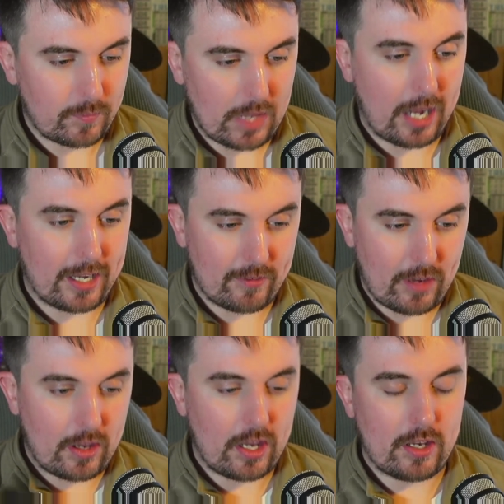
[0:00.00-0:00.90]
and
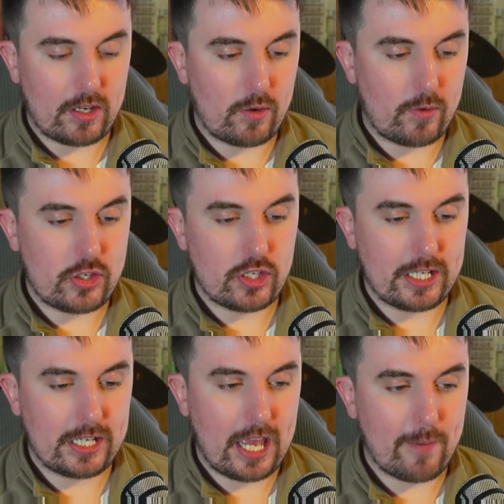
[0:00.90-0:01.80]
I originally
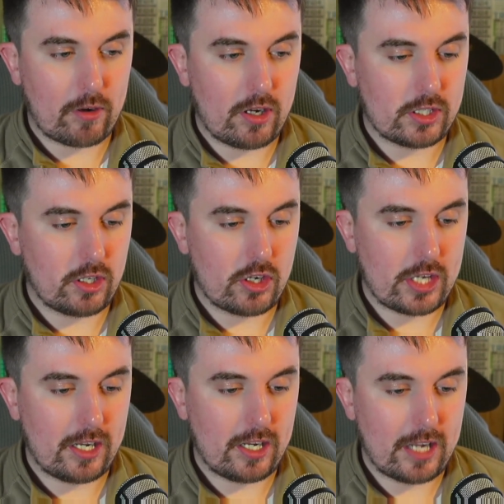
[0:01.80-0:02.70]
came across your
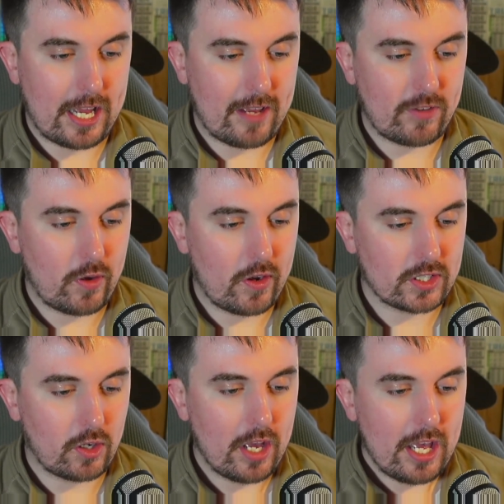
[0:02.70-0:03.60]
channel a few years ago,